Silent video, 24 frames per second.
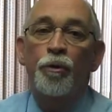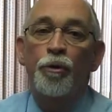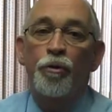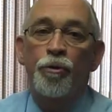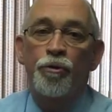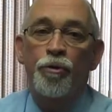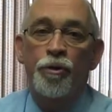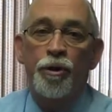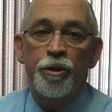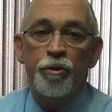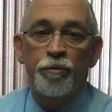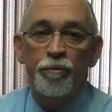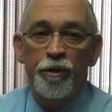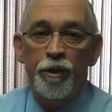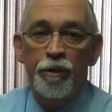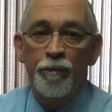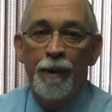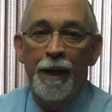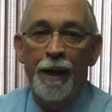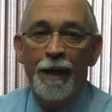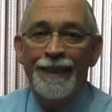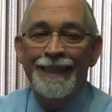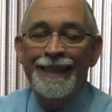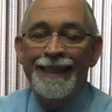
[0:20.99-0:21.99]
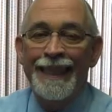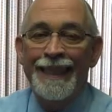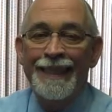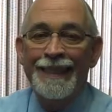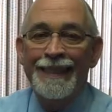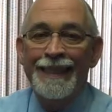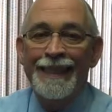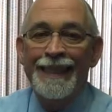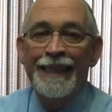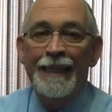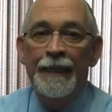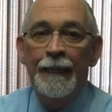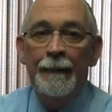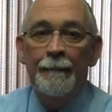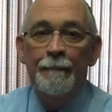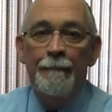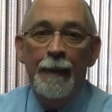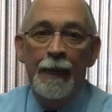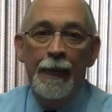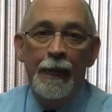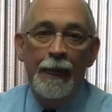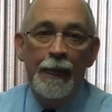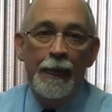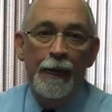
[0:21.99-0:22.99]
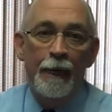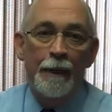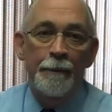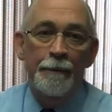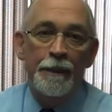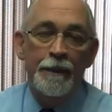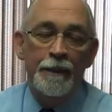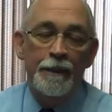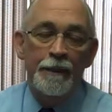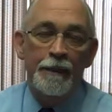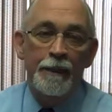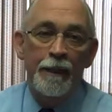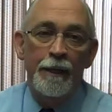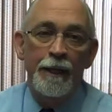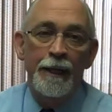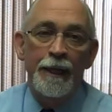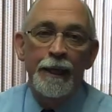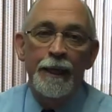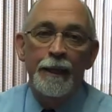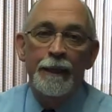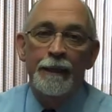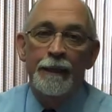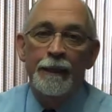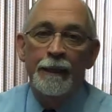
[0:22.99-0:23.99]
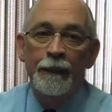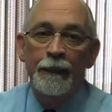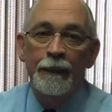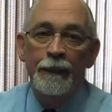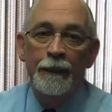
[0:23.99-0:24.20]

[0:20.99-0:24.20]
nutrition response testing, and I've been studying it.